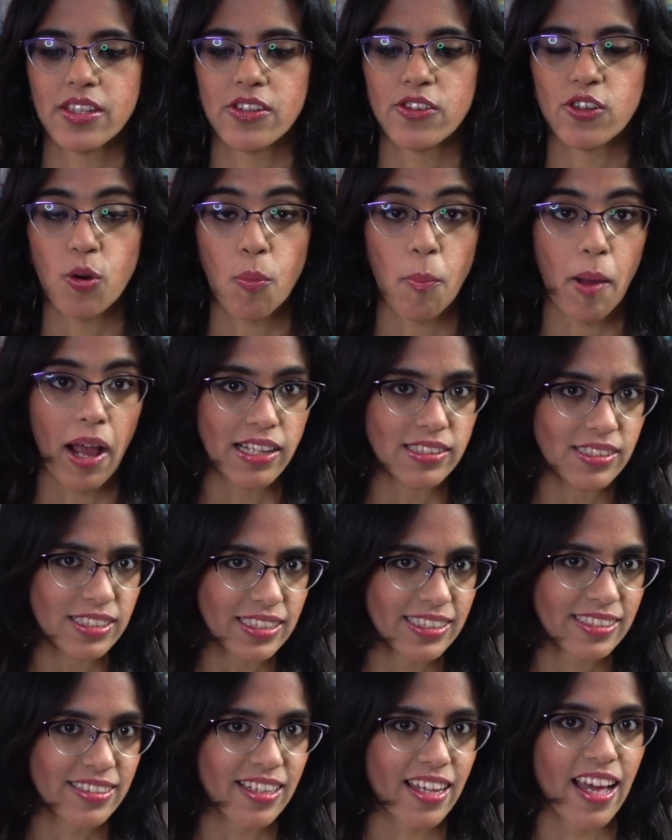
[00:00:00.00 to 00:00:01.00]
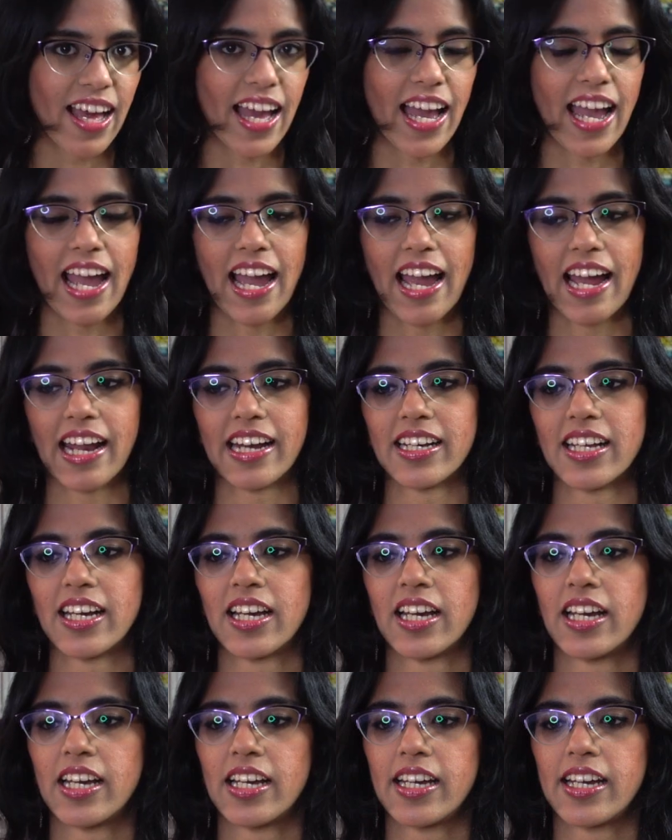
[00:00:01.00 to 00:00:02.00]
romance, and
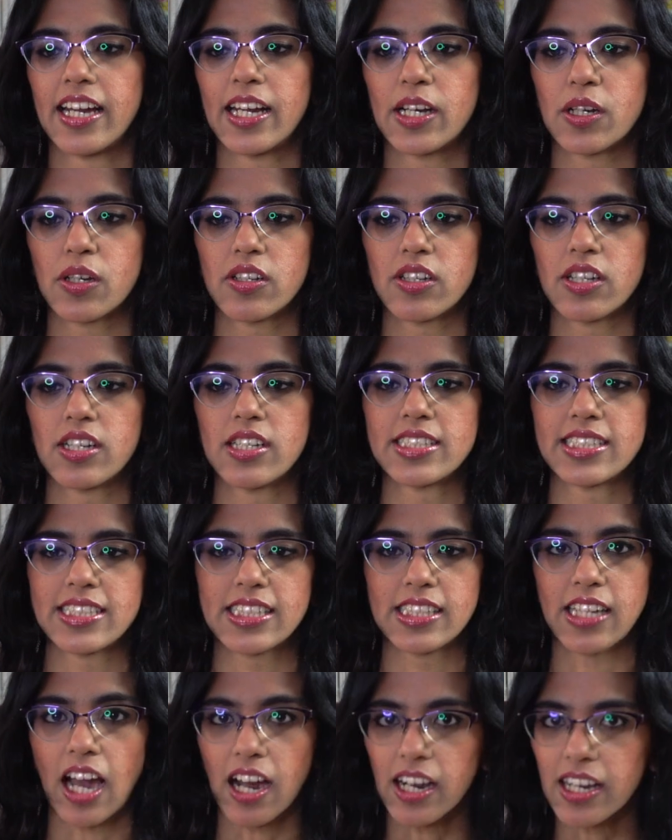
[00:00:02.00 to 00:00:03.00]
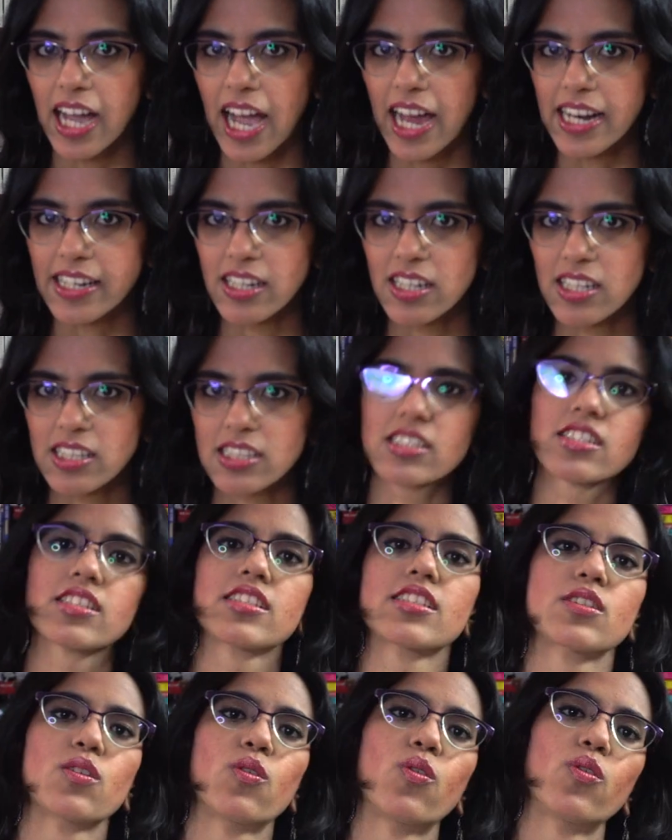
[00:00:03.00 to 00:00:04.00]
it is young adult,
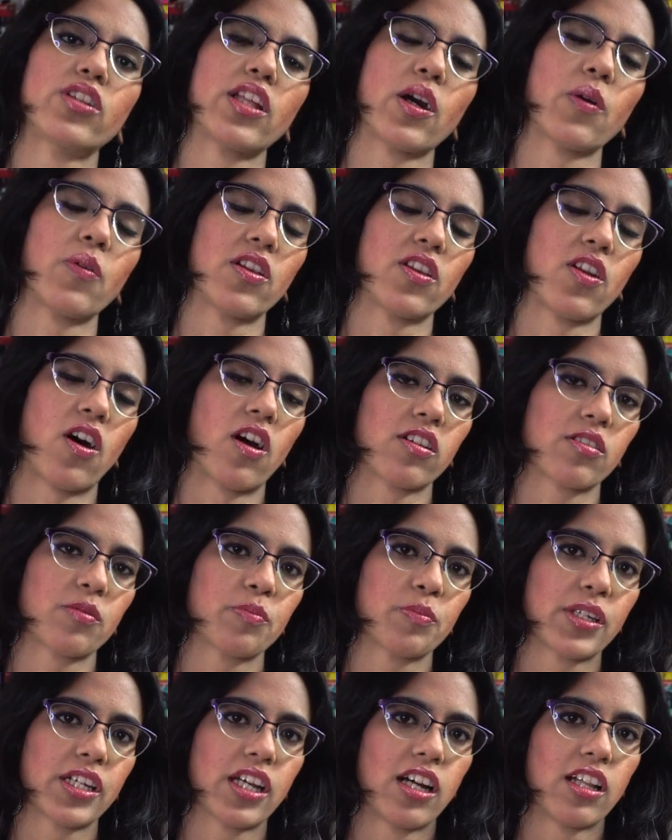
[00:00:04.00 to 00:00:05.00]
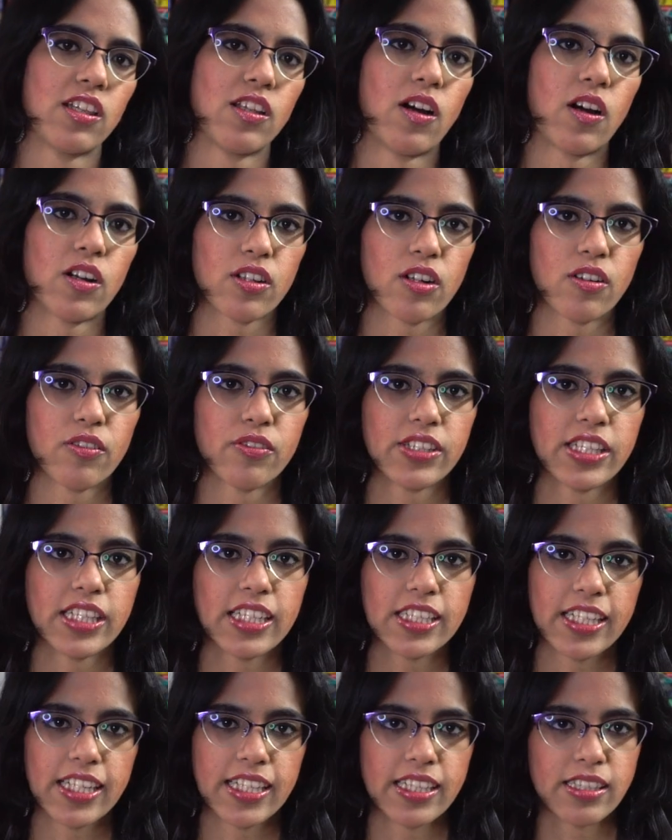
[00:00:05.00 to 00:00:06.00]
so there will not be a lot of
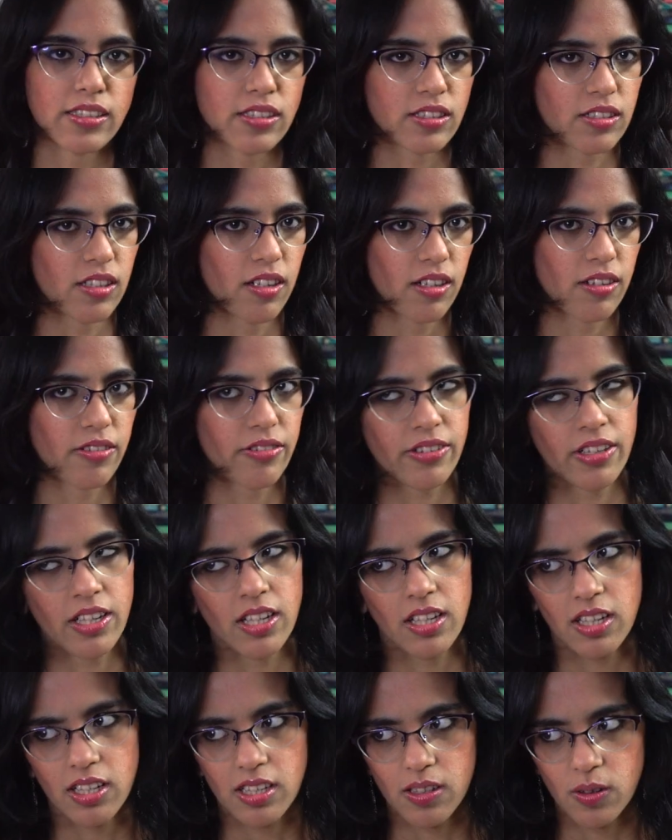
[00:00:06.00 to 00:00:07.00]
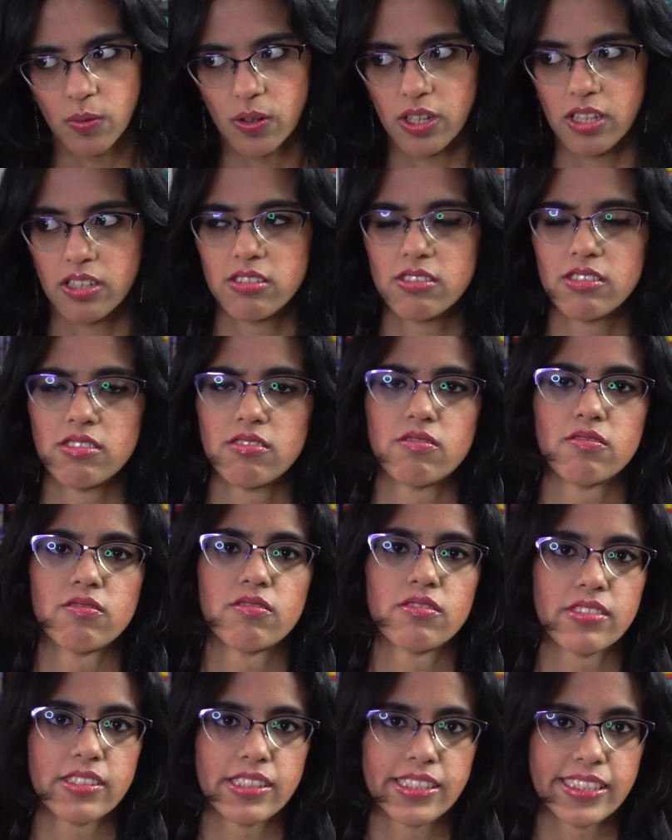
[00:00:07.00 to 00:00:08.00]
details of
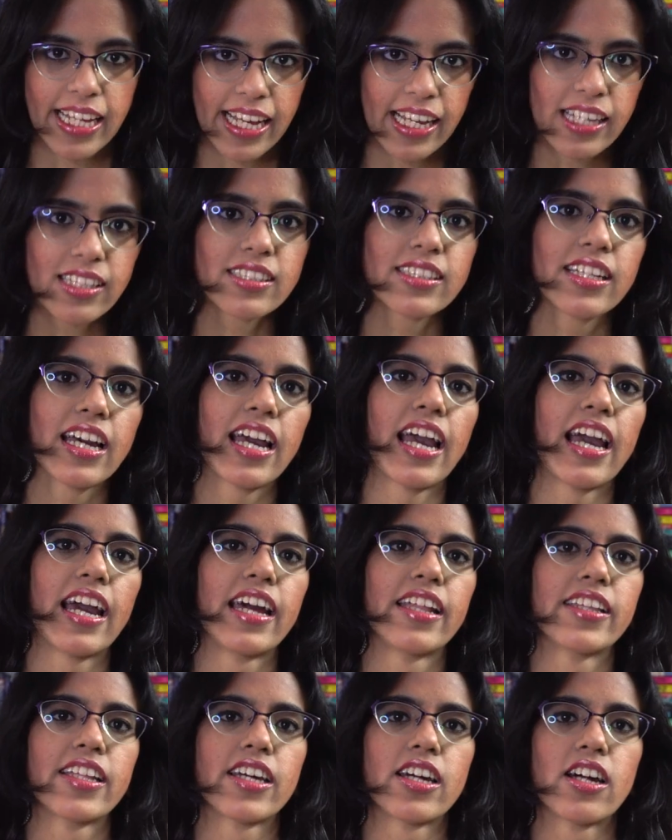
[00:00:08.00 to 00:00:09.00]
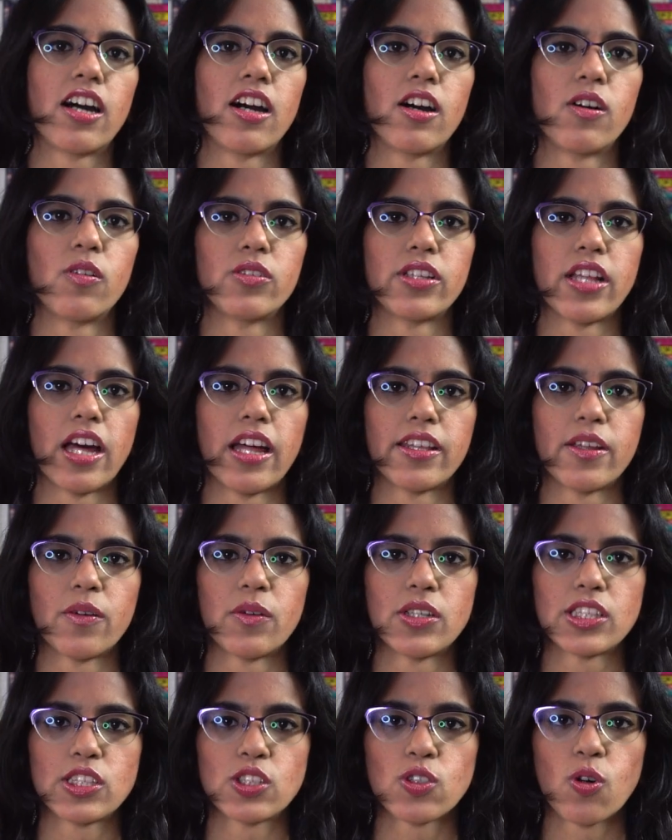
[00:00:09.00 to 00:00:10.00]
sex, and there
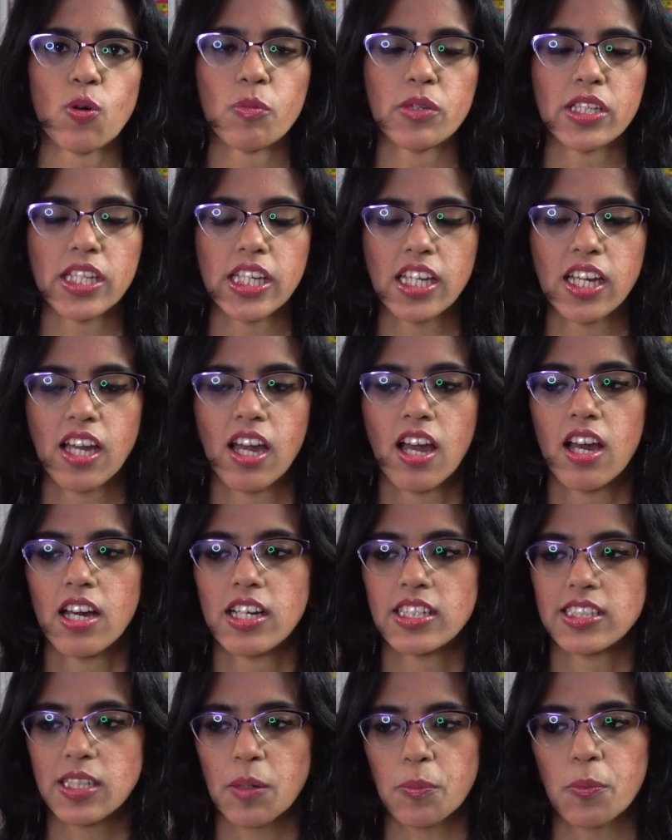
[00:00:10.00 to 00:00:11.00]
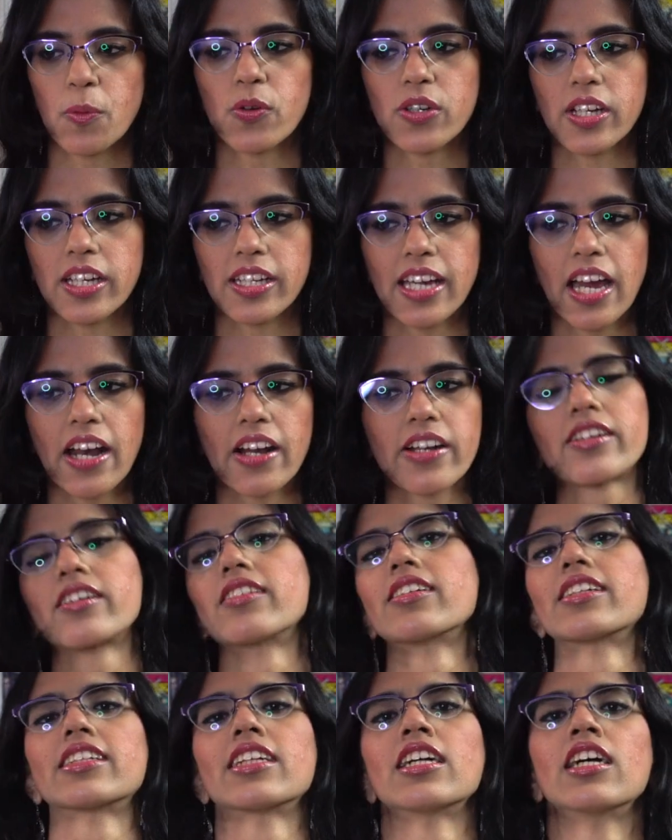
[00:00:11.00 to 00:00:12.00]
were so many supporting
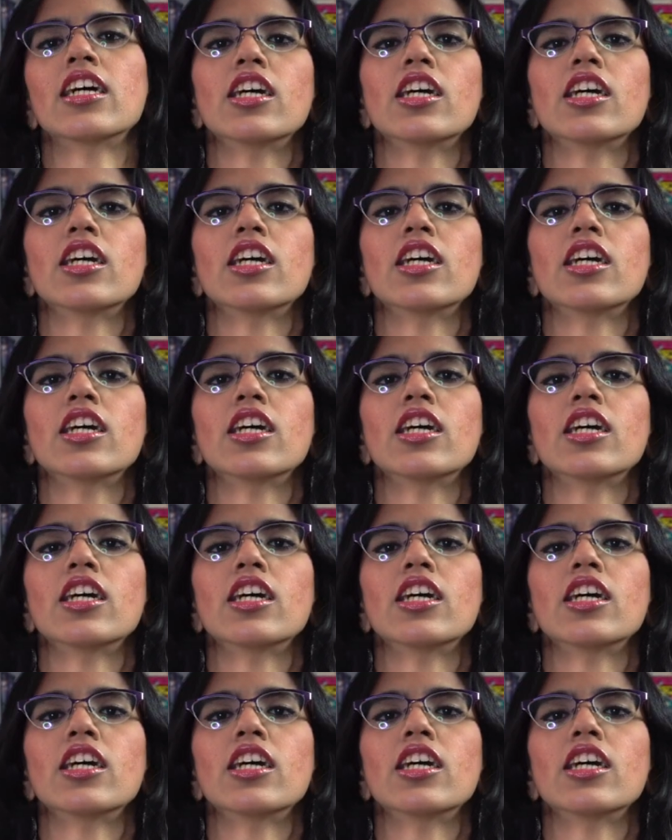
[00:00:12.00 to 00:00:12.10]
characters.